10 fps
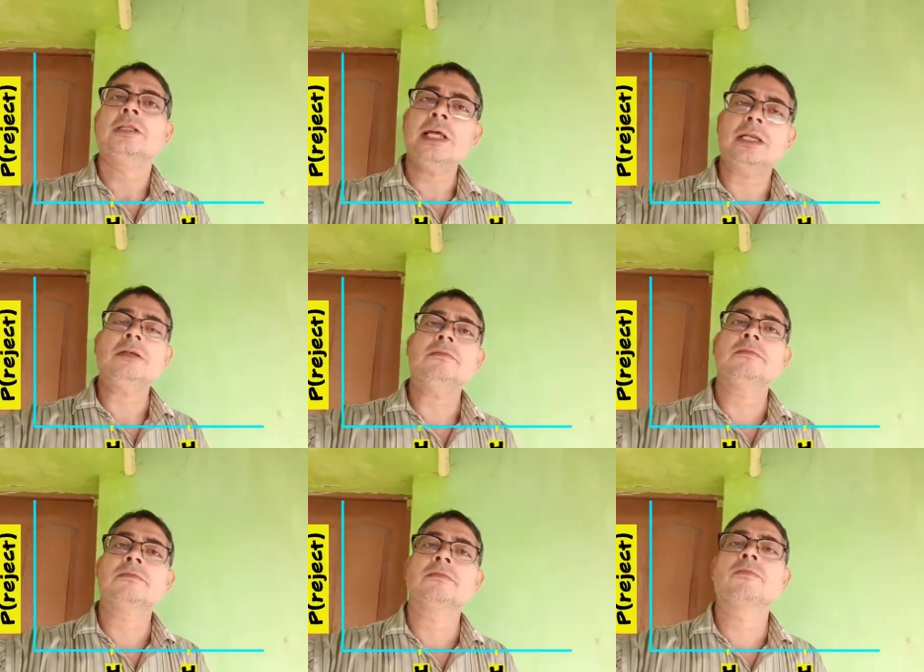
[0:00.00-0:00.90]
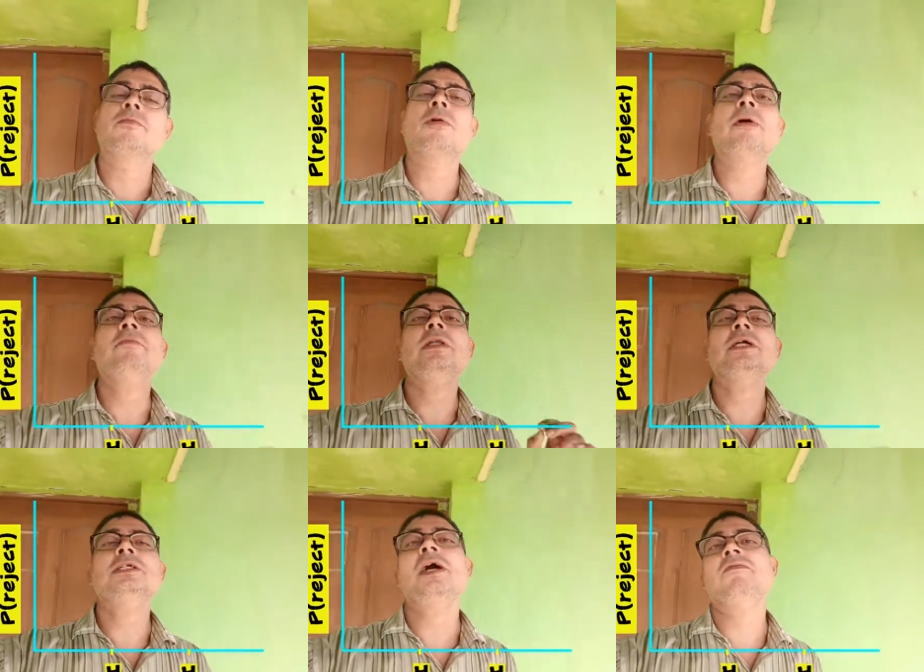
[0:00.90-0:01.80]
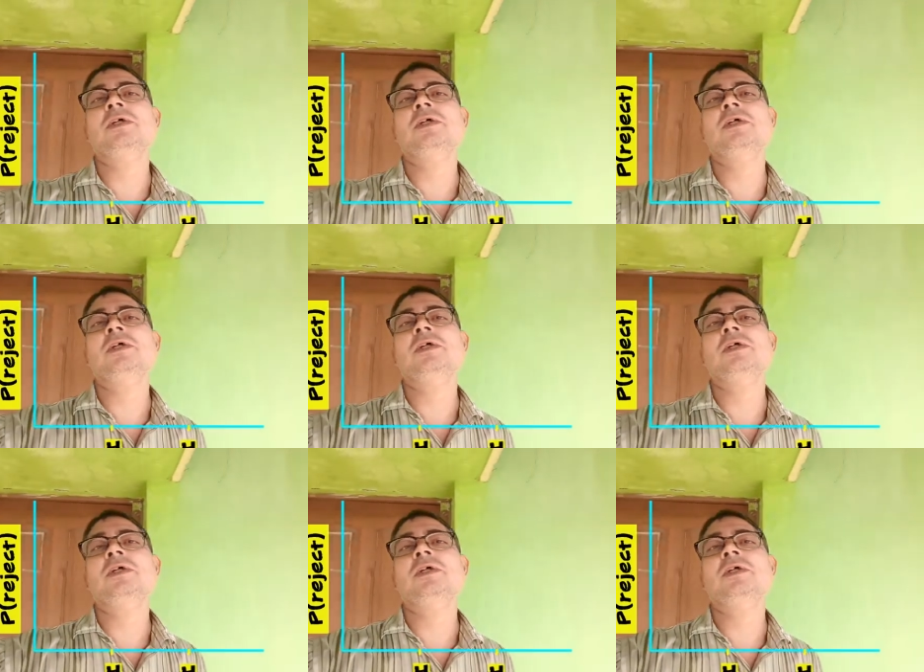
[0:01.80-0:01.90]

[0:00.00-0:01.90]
Then probability of